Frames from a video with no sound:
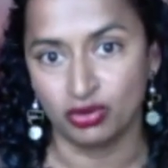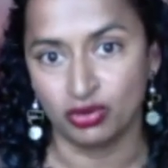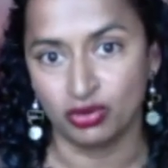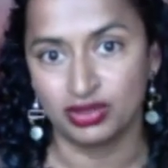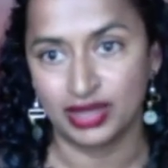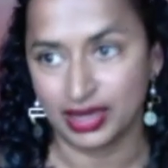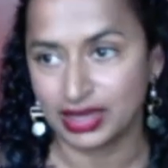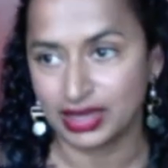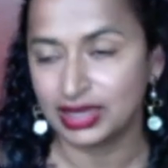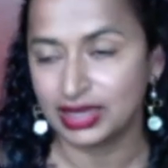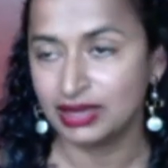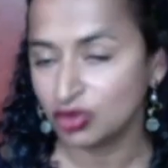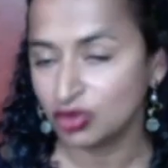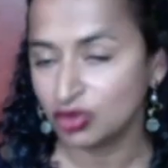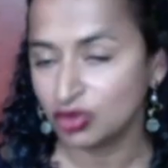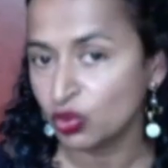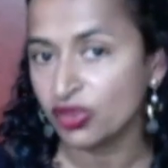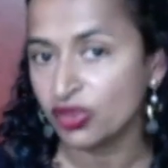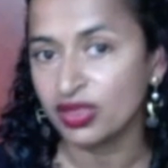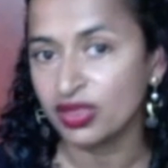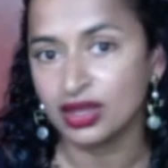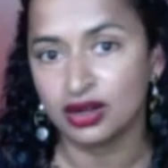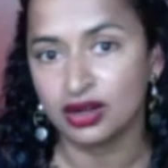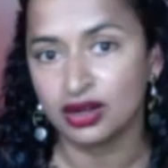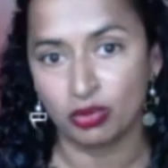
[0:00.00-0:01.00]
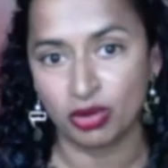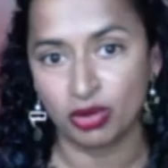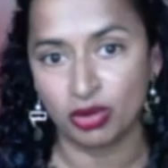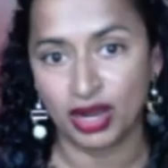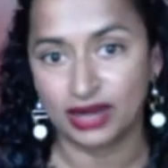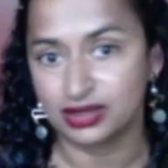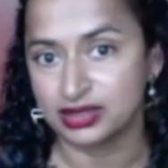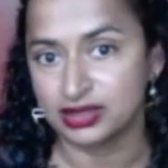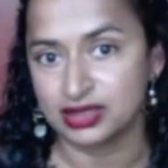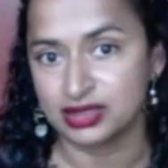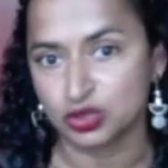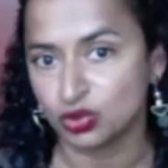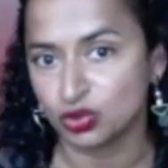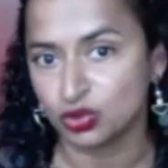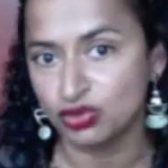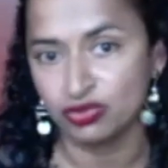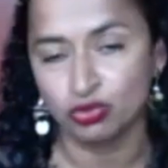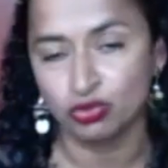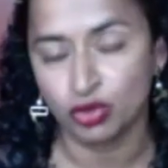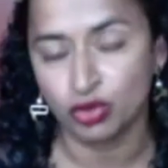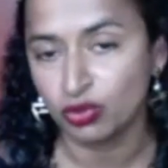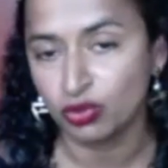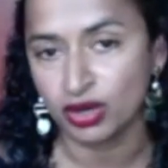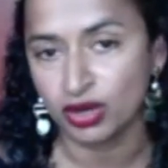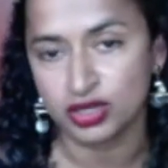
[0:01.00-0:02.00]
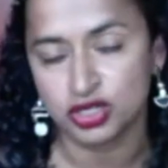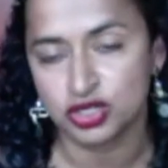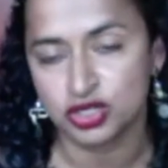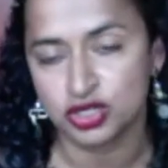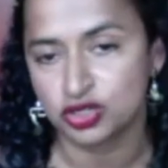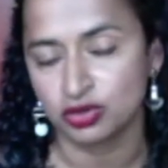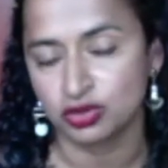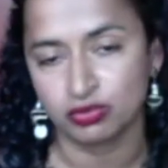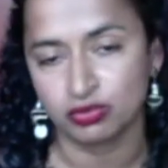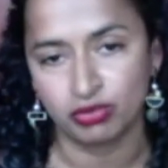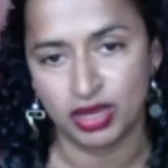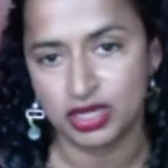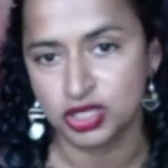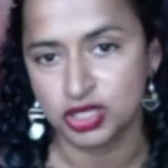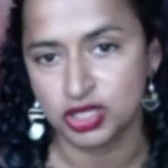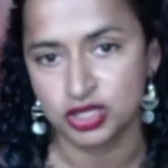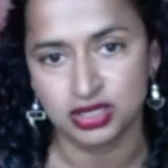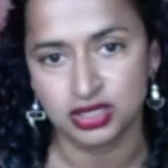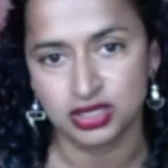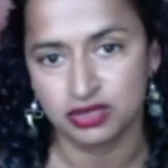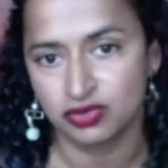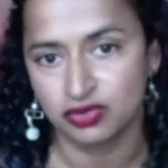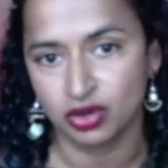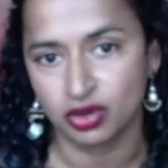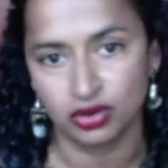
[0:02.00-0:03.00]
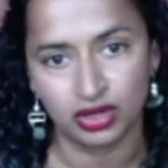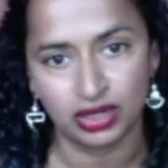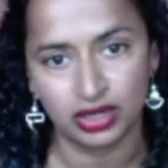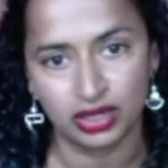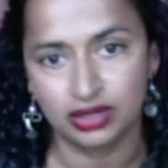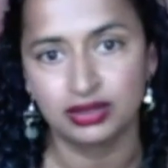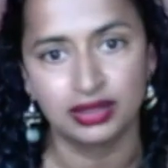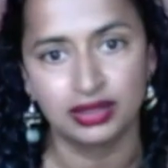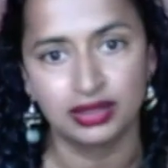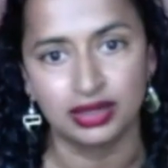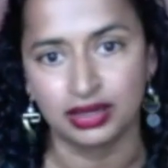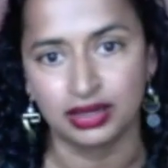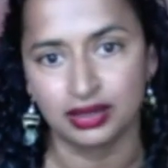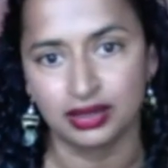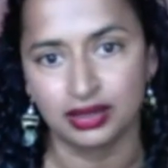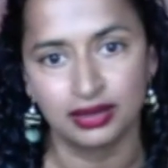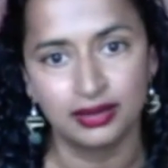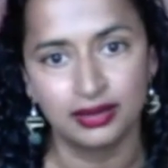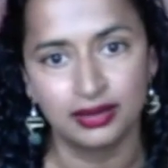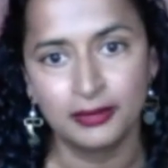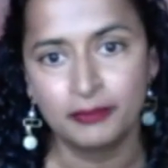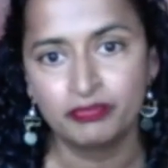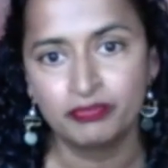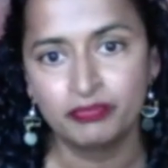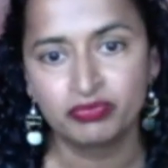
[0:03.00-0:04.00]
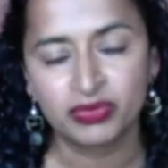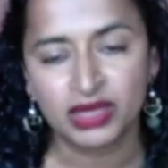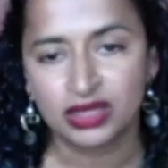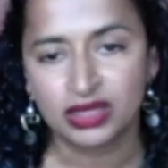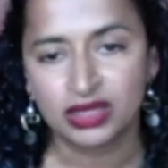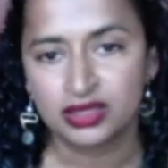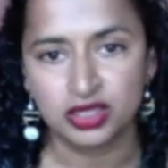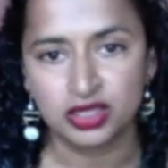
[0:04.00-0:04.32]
Like even within our practices, we, we register patients to vote in clinic Wow.